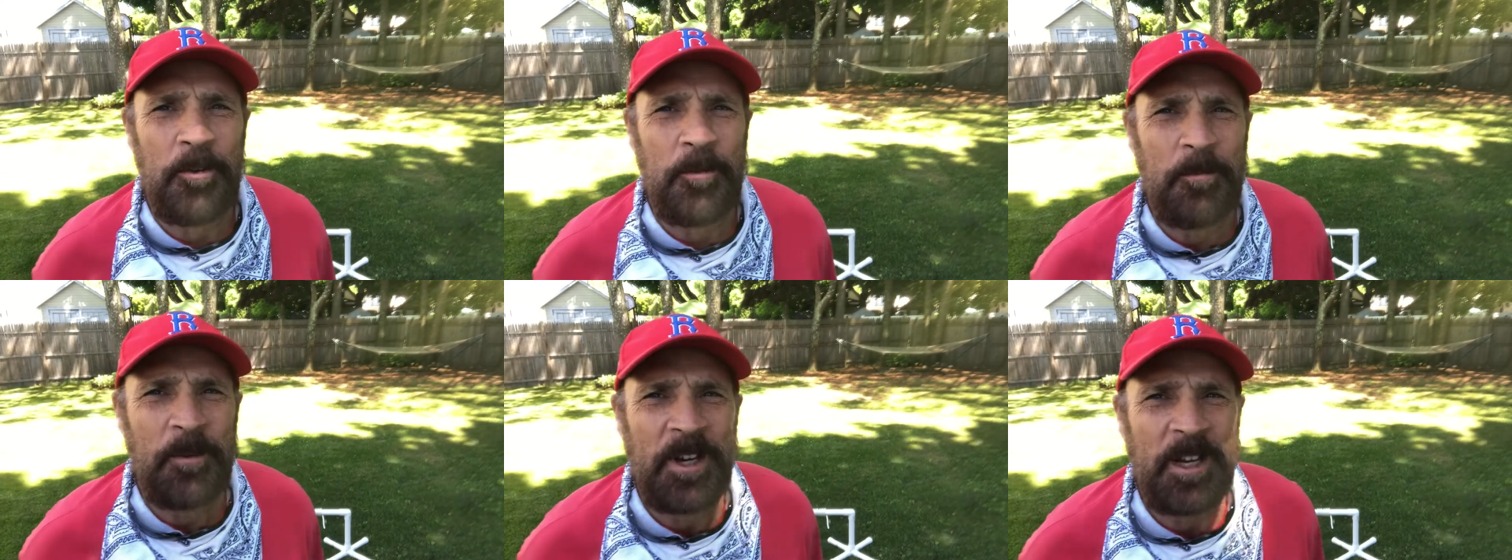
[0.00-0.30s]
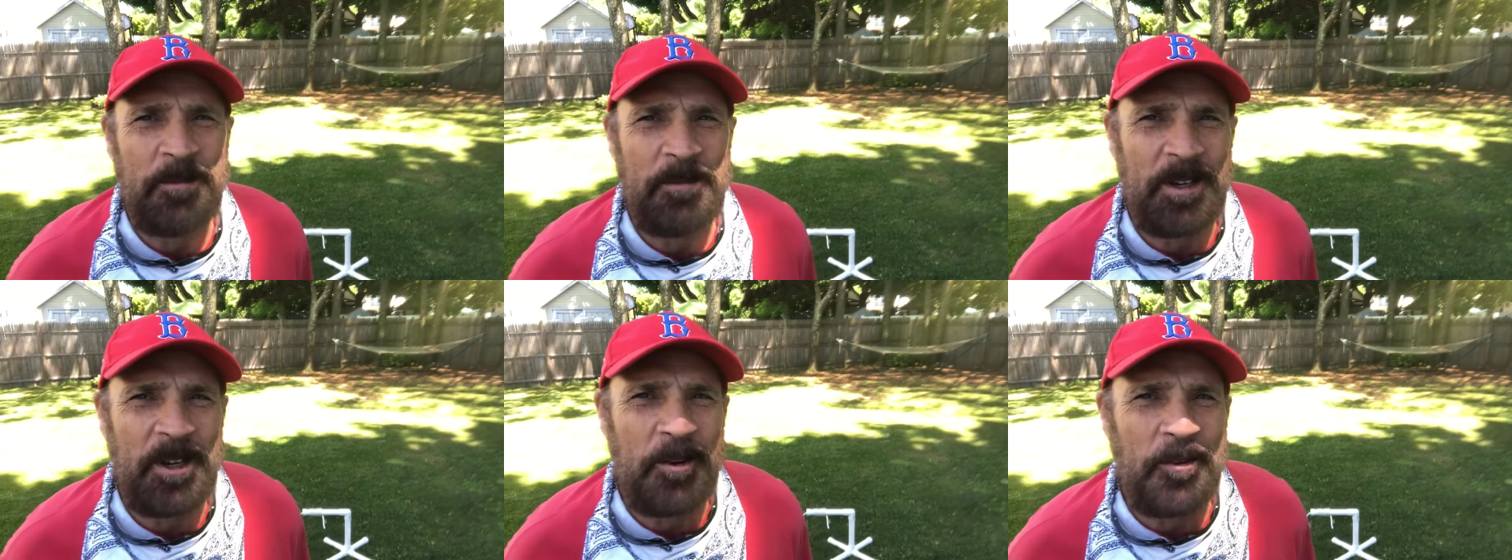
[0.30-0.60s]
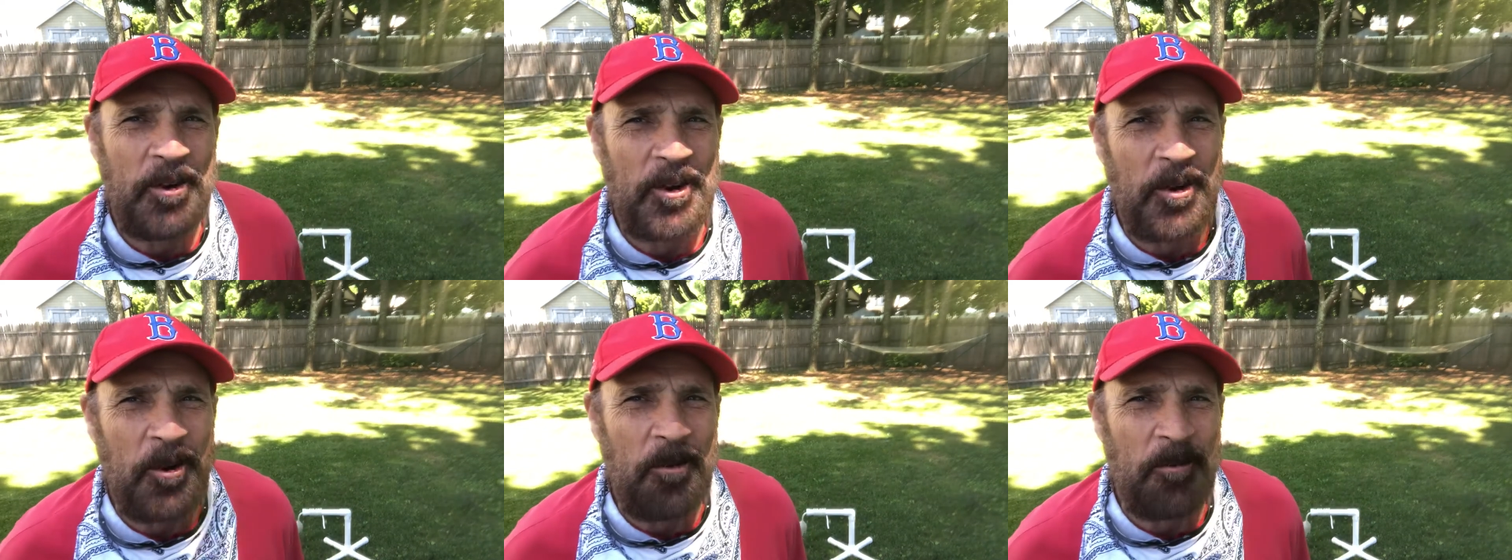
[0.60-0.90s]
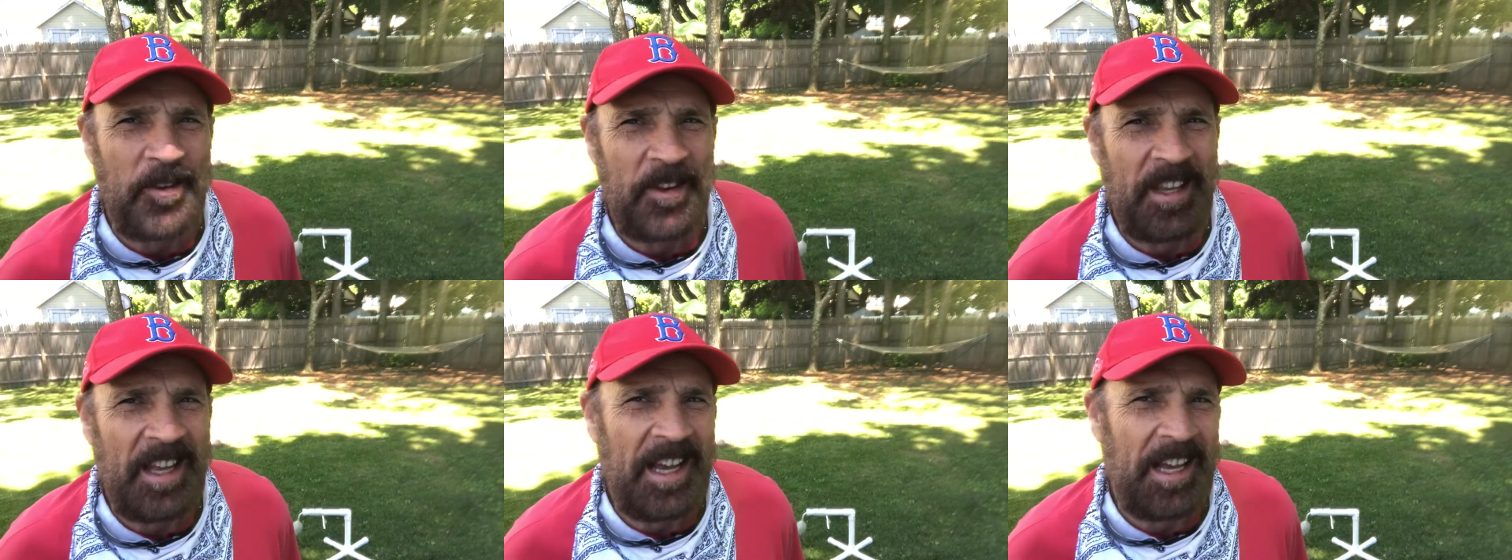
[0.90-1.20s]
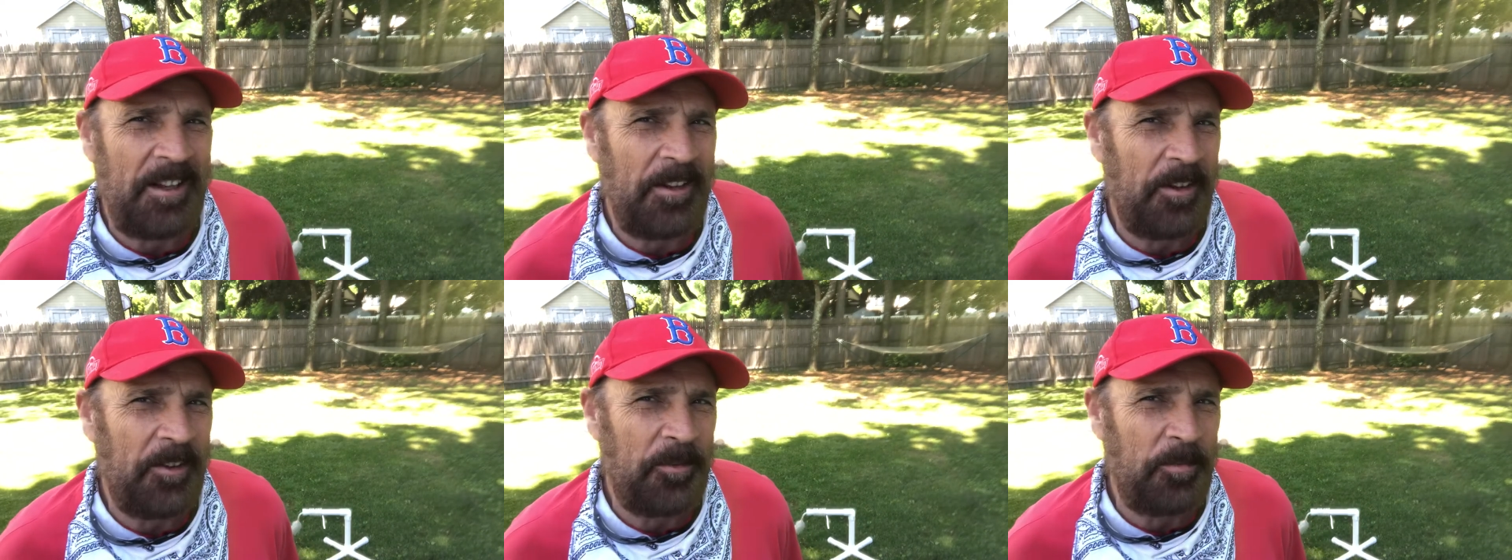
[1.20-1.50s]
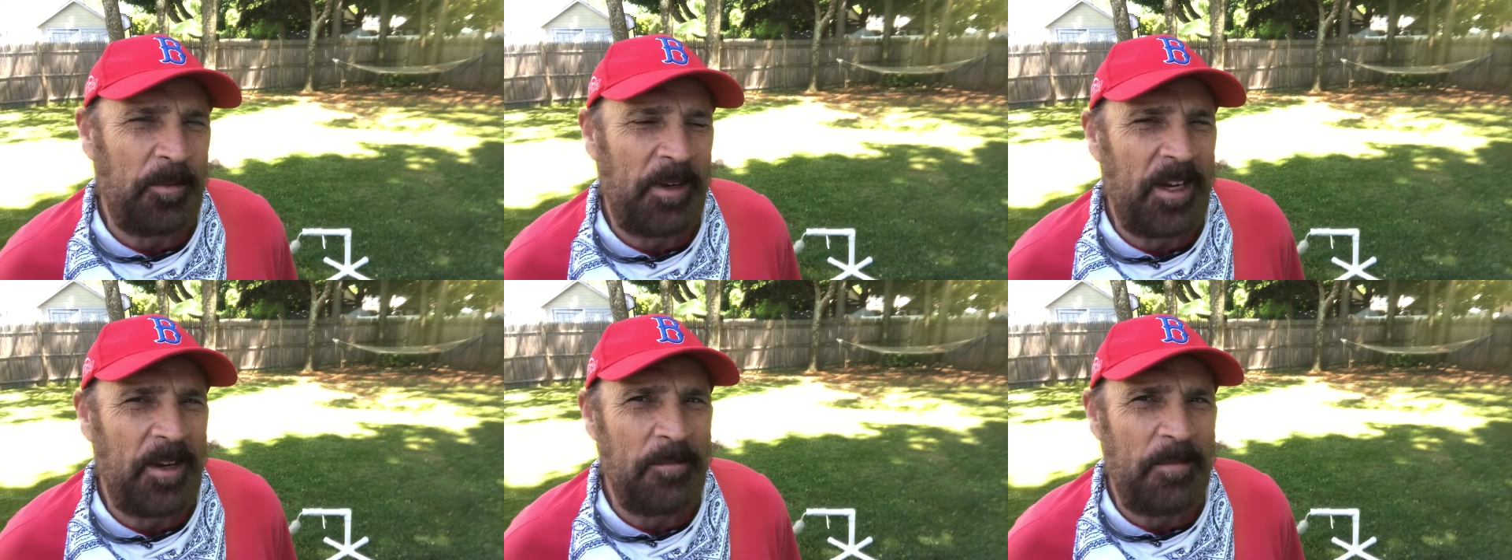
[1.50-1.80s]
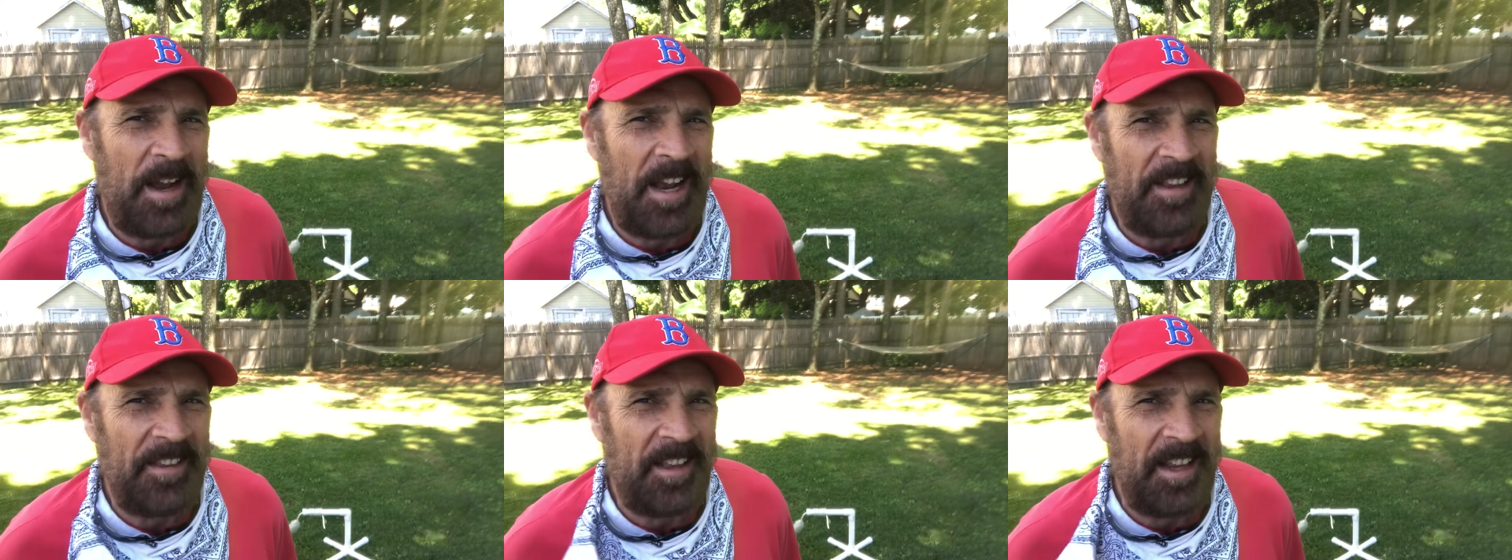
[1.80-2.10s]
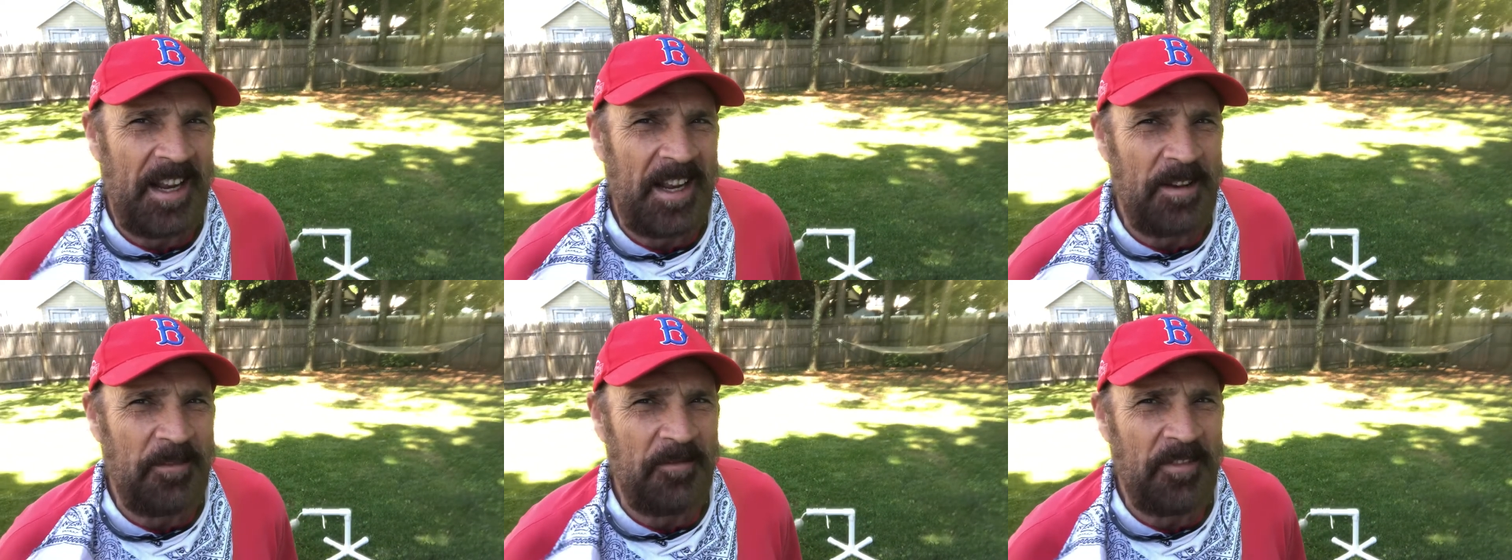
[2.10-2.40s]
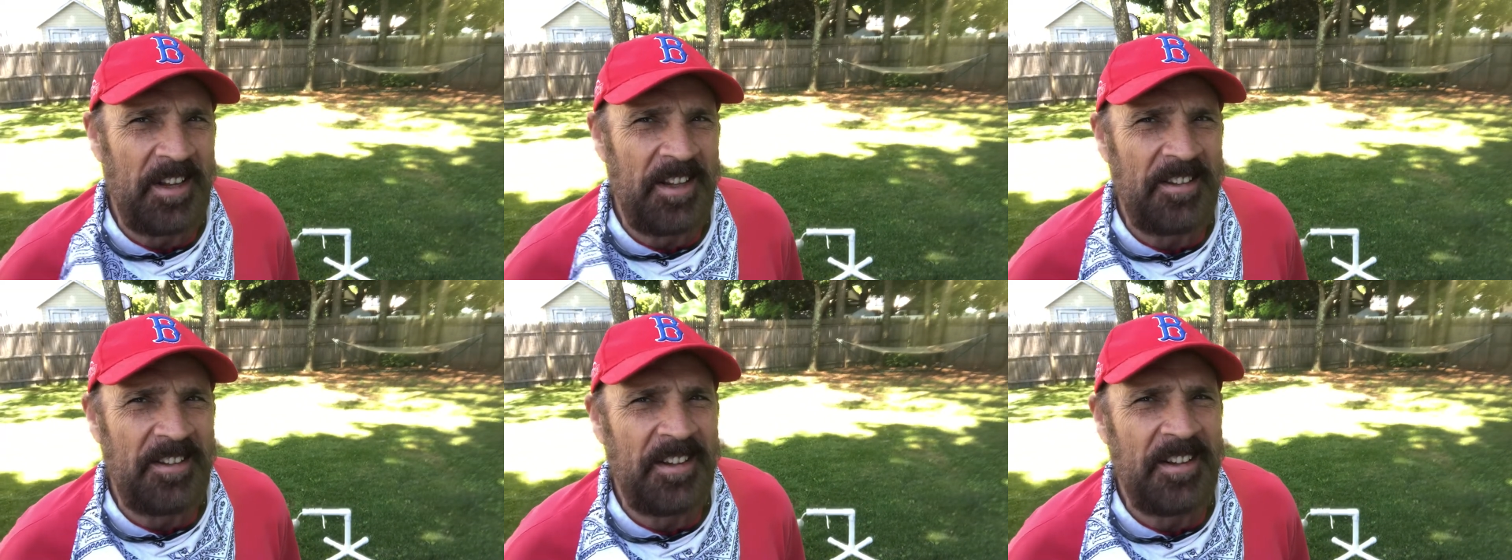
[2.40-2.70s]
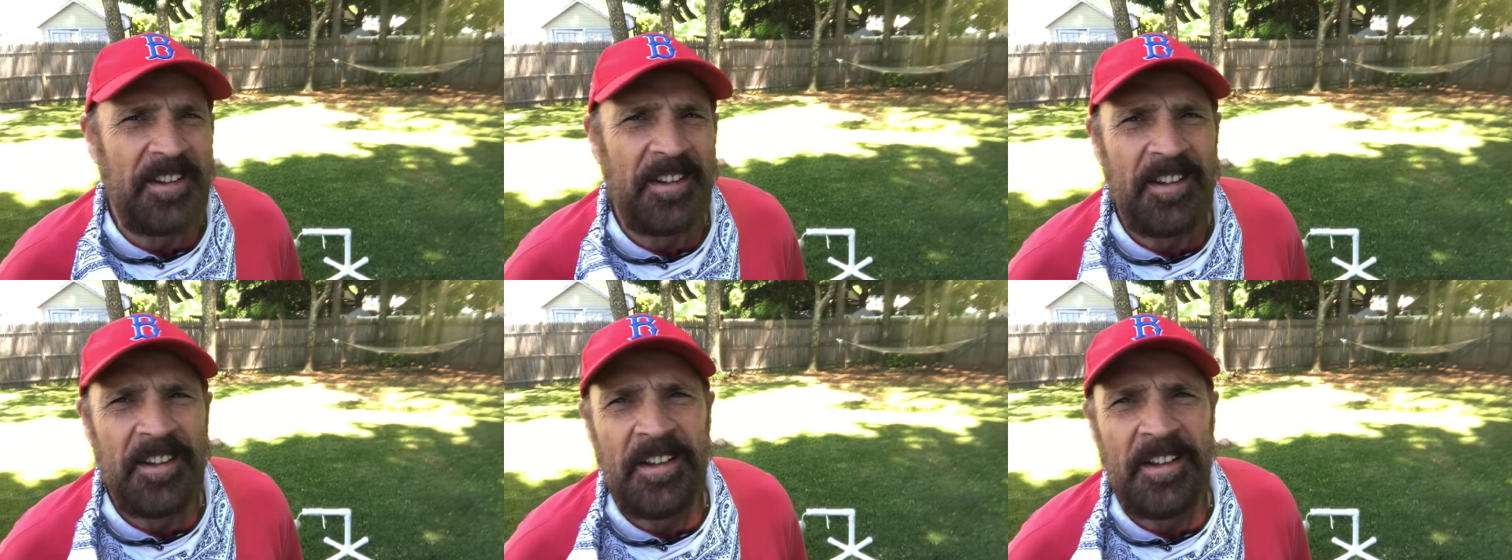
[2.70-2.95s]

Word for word: and we're going to be going over that swing of mine that I invented.